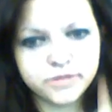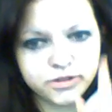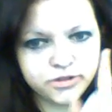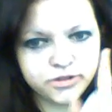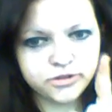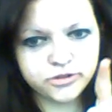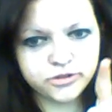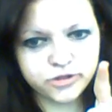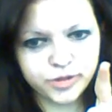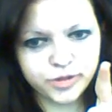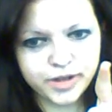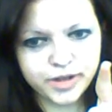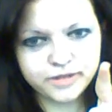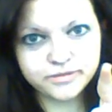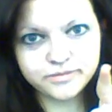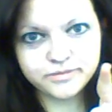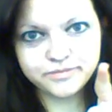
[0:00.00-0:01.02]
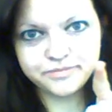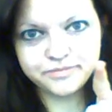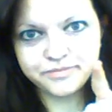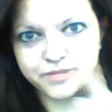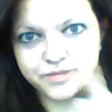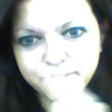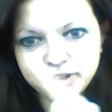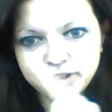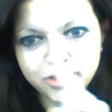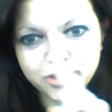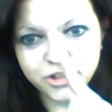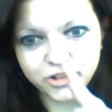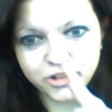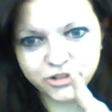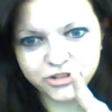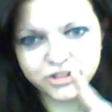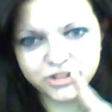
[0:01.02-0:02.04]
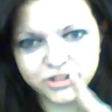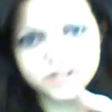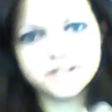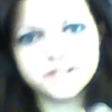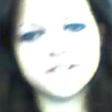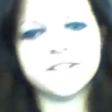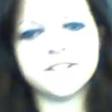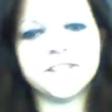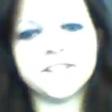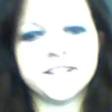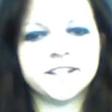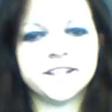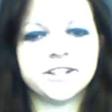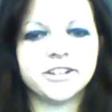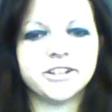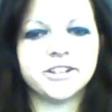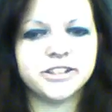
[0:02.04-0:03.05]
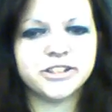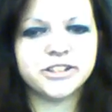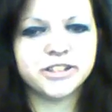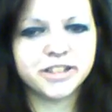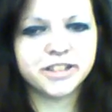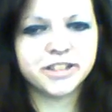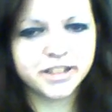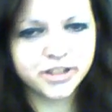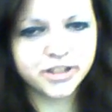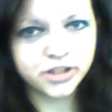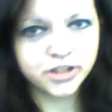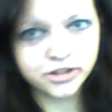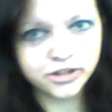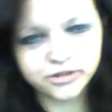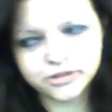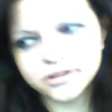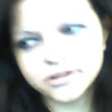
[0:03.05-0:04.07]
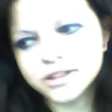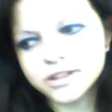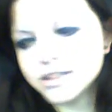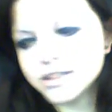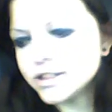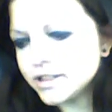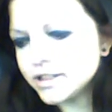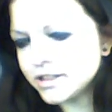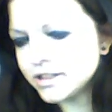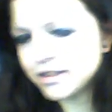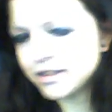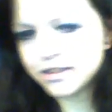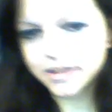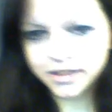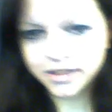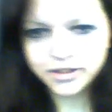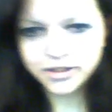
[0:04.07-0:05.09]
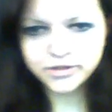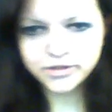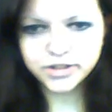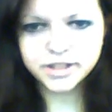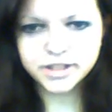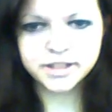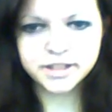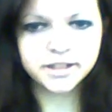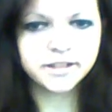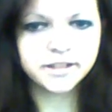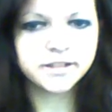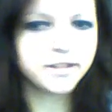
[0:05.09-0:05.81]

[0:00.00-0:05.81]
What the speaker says: Don't drop out. It's not good. Stay in college. Stay in school. Stay at university.